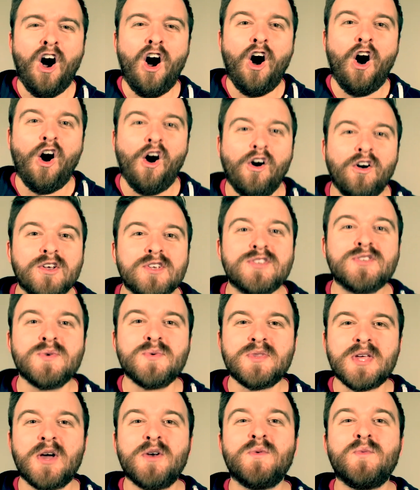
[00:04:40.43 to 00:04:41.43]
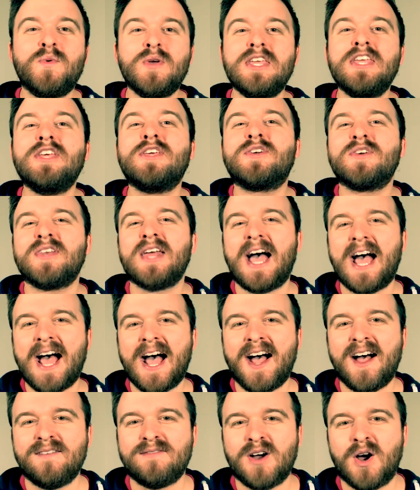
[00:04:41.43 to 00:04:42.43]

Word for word: all so that we could have